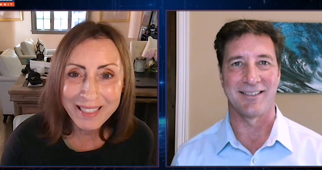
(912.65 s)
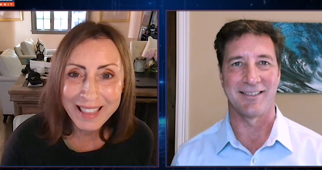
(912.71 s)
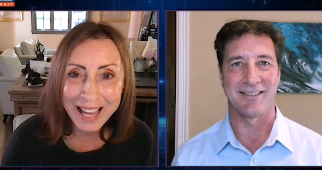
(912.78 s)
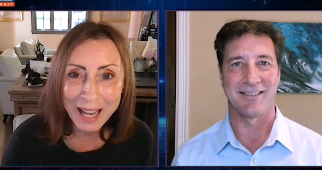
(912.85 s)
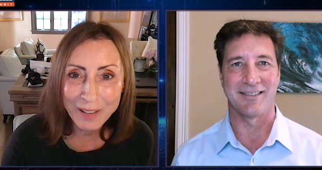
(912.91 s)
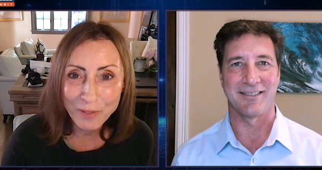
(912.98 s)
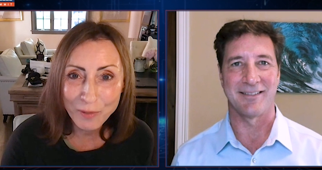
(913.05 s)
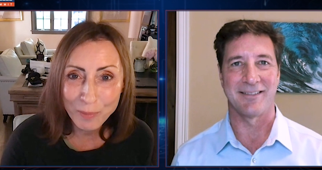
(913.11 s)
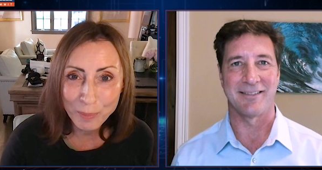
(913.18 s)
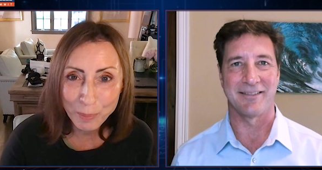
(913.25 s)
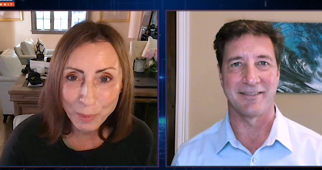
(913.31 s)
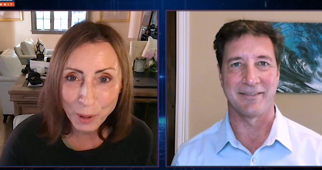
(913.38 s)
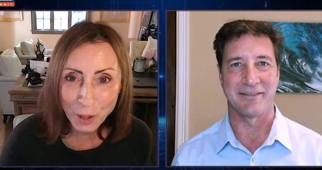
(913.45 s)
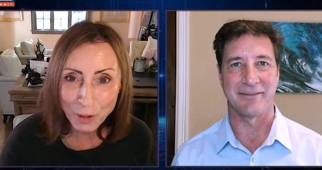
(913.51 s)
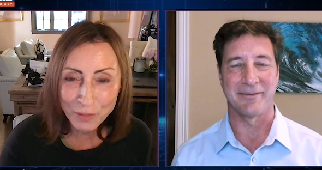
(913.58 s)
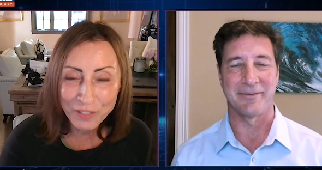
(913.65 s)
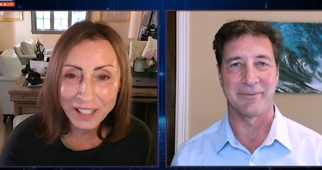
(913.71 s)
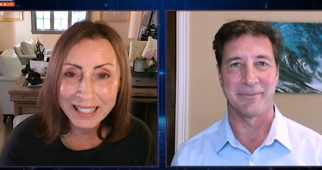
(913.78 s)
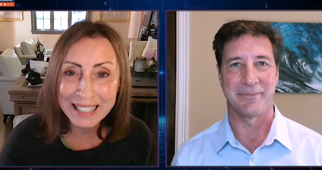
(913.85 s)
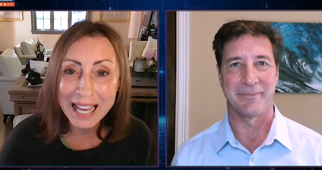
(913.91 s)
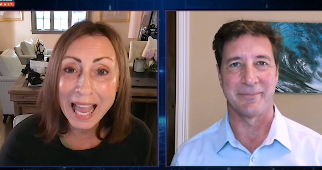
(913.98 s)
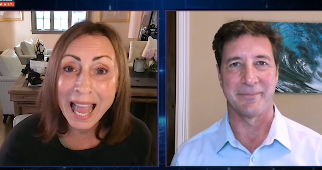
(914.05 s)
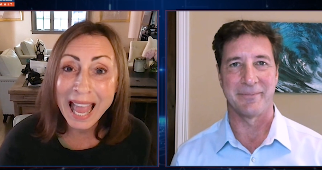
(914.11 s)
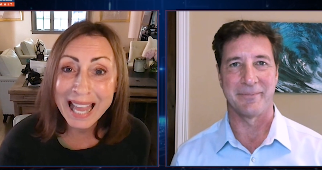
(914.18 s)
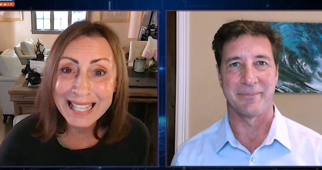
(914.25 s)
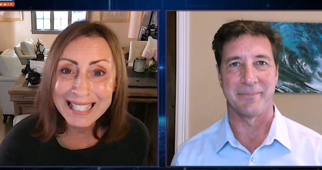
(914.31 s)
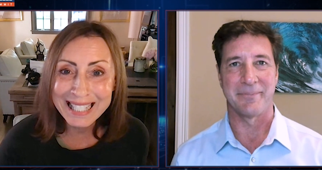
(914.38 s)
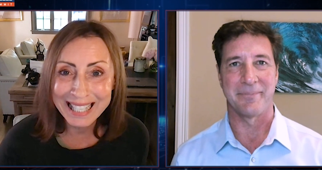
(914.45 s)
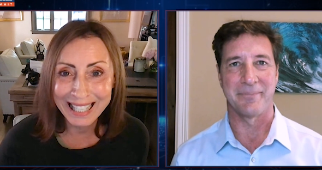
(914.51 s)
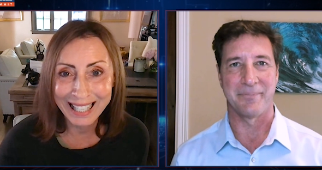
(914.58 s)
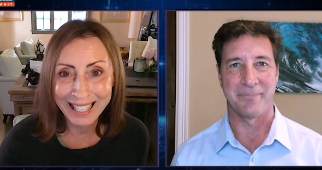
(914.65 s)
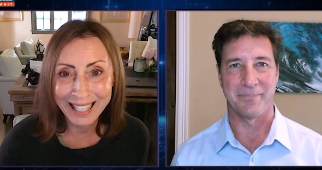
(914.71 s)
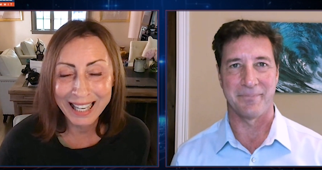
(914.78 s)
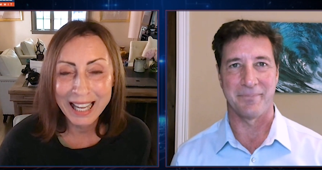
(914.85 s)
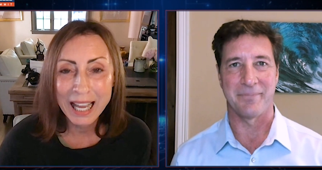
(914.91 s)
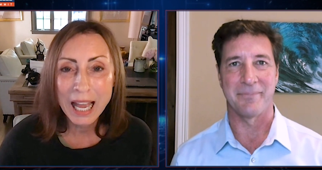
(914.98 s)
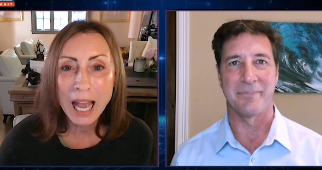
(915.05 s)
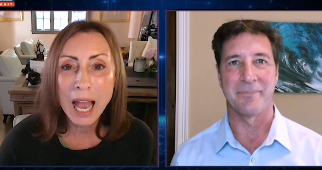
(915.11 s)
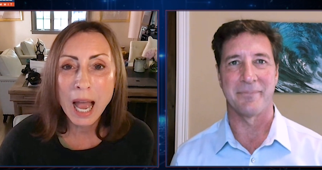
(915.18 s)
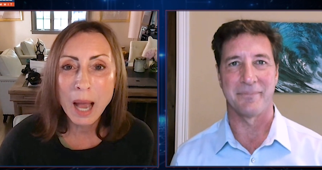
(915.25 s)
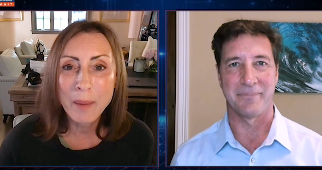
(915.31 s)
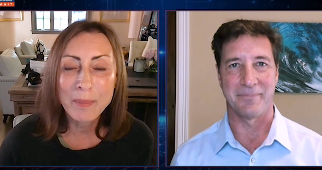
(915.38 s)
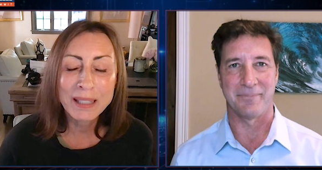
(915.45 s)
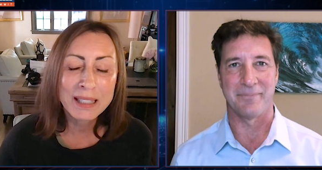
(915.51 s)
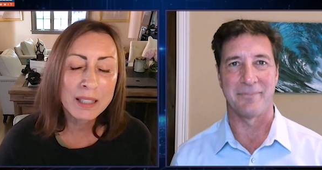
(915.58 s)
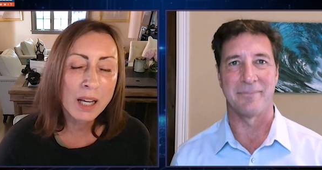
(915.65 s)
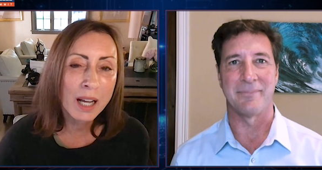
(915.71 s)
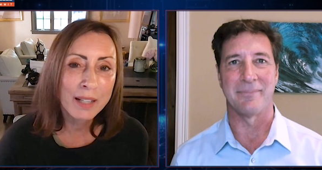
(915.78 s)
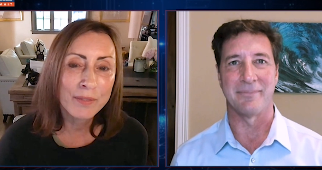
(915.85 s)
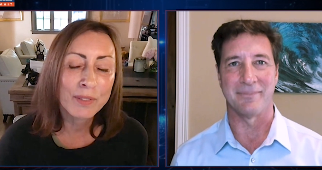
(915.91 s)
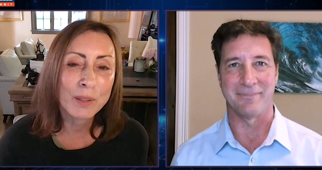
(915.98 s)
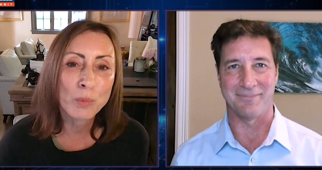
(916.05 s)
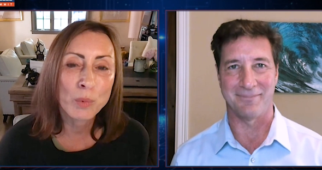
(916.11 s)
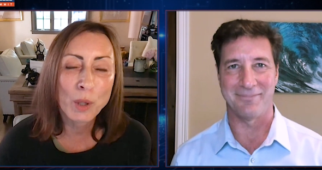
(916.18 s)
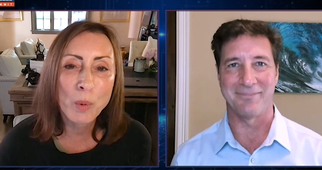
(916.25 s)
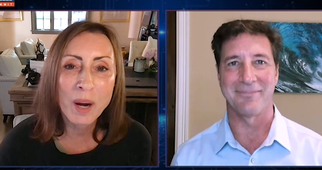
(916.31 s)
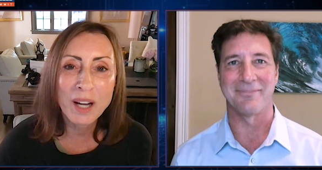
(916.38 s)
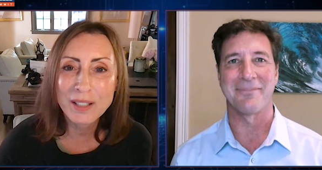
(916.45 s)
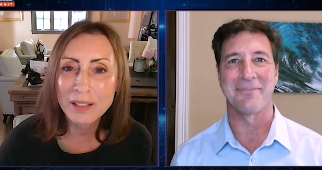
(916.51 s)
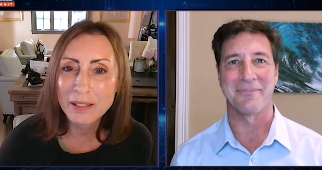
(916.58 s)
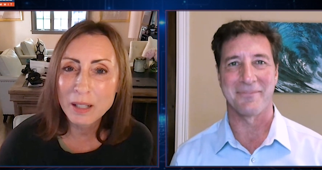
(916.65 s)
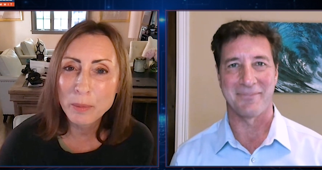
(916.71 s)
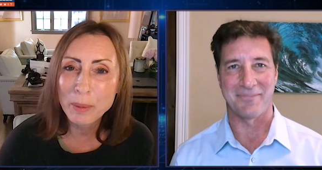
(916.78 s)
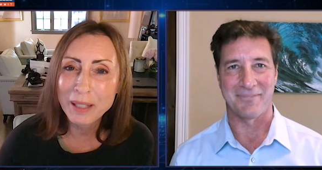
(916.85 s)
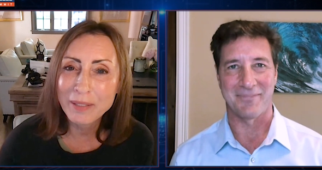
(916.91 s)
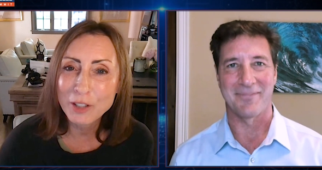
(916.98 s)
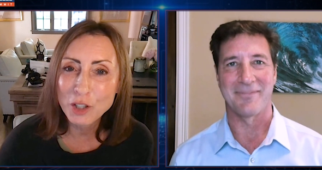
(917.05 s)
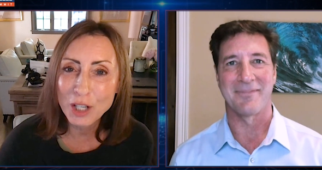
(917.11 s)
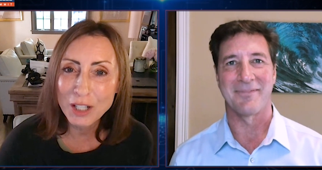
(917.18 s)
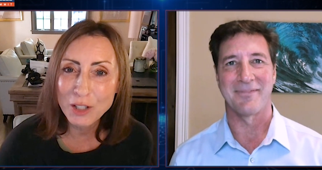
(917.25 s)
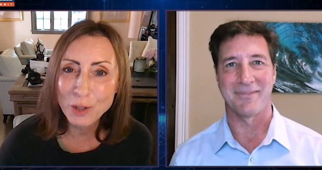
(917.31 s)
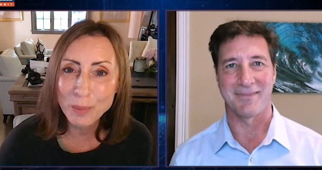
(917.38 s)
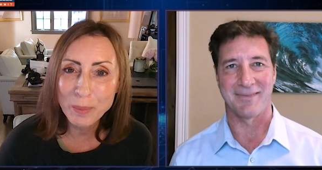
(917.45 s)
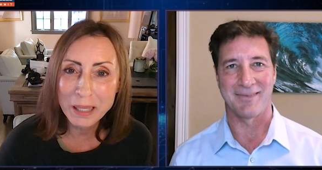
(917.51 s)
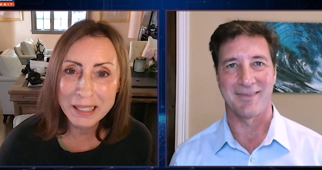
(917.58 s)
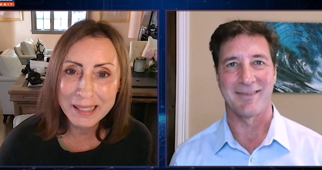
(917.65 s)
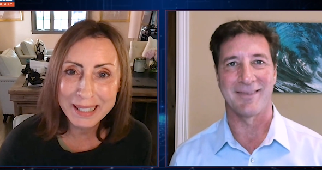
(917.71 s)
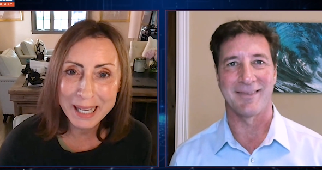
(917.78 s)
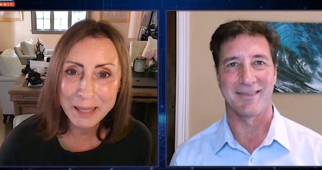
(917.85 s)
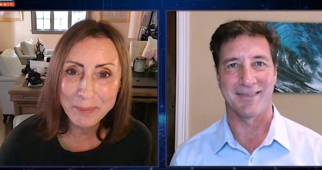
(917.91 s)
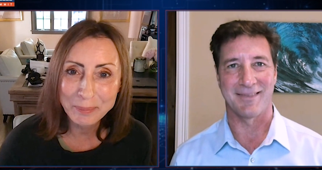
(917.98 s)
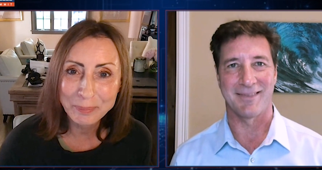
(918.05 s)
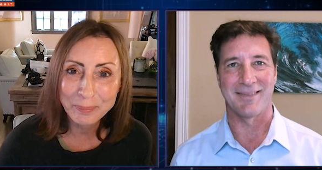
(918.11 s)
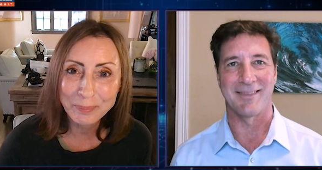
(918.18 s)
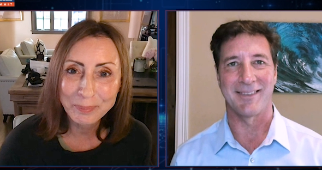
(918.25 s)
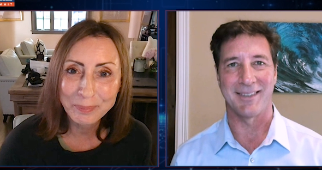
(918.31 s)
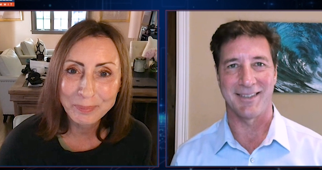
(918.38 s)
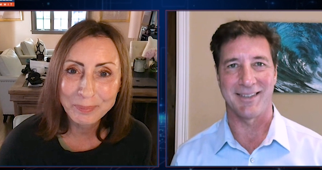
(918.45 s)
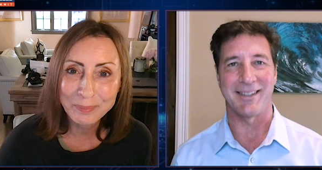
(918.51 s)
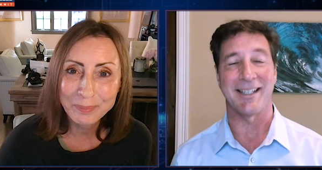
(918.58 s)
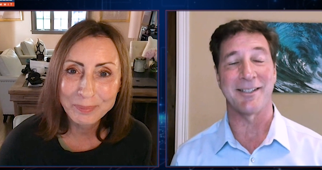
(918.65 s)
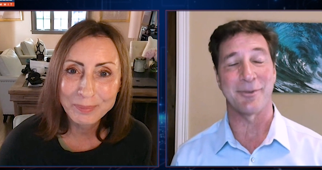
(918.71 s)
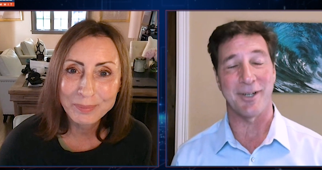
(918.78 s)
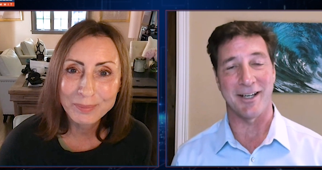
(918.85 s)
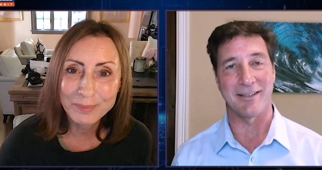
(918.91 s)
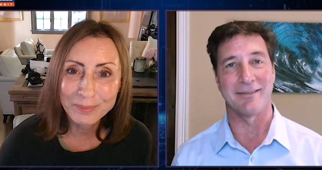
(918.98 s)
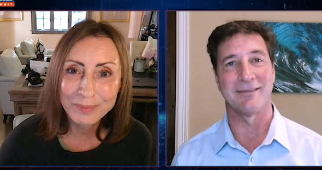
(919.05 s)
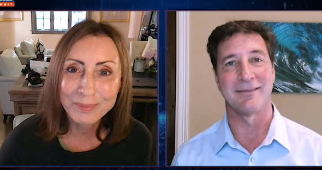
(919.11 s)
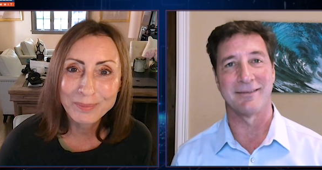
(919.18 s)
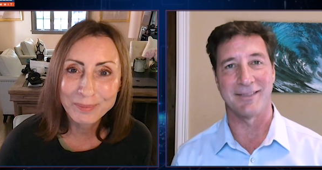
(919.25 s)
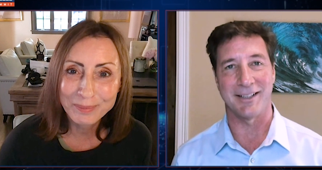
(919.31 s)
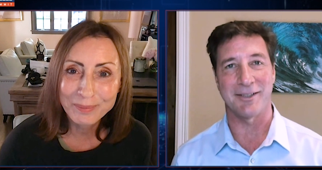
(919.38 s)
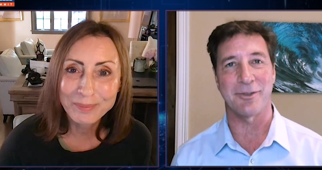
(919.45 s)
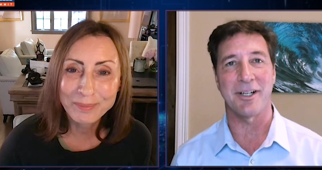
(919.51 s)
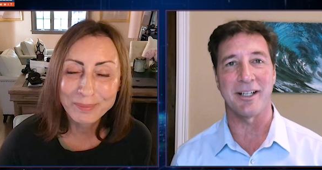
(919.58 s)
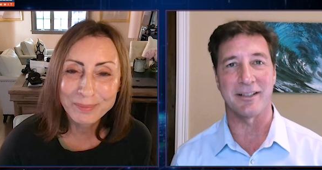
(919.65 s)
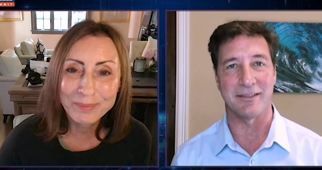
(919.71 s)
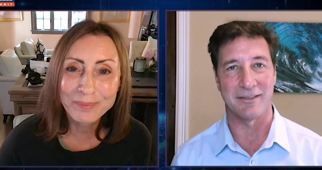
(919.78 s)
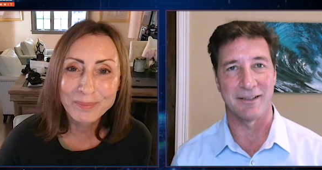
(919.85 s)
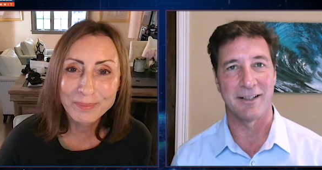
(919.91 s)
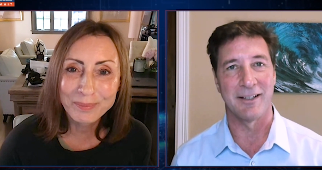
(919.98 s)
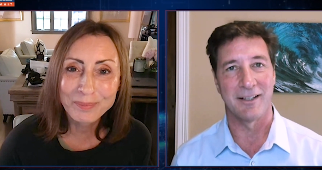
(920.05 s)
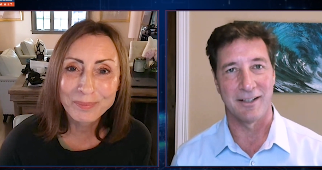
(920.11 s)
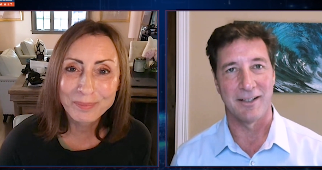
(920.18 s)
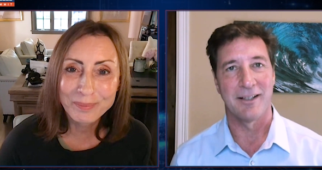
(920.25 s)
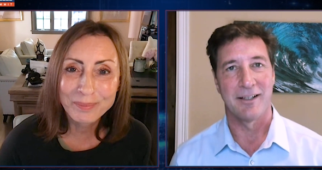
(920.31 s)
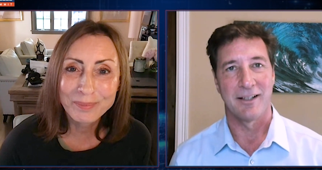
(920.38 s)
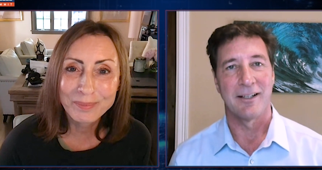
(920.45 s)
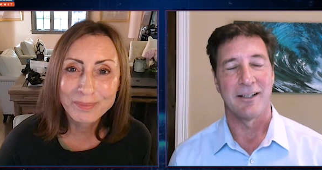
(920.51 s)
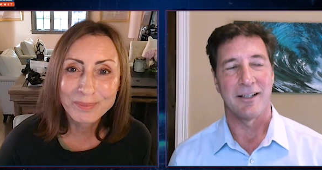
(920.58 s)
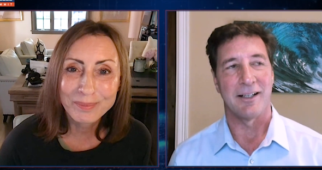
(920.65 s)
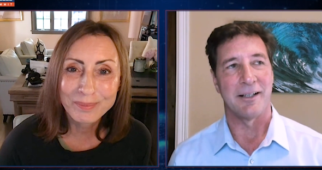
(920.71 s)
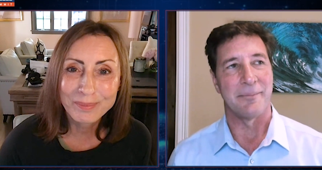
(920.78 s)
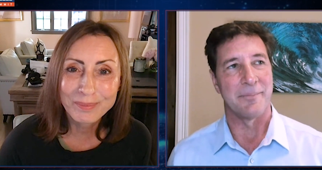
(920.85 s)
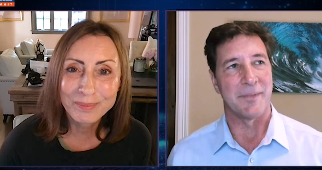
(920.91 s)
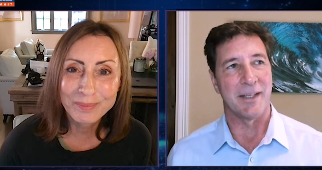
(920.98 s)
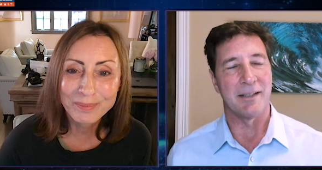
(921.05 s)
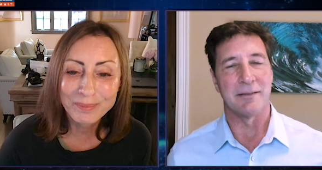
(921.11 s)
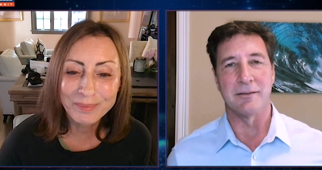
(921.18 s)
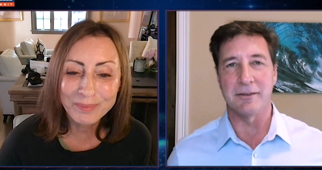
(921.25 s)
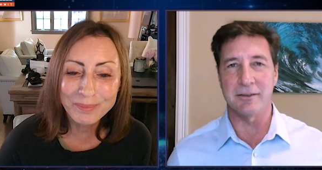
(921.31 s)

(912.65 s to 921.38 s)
Speaker 1: that perfect ending um, it's kind of it requires a little bit of a change in mindset
Speaker 2: that's right that's right um, and